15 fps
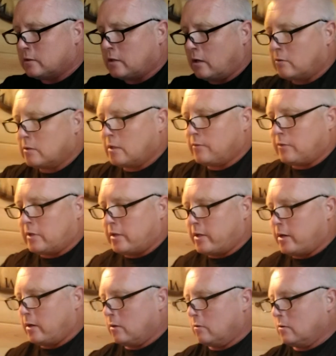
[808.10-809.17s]
Don't even
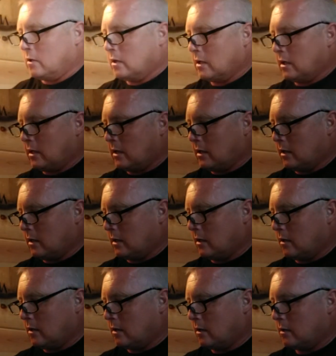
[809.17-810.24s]
know.
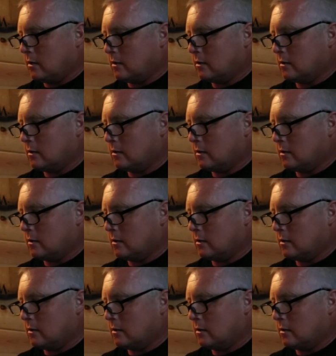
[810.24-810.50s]
Uh,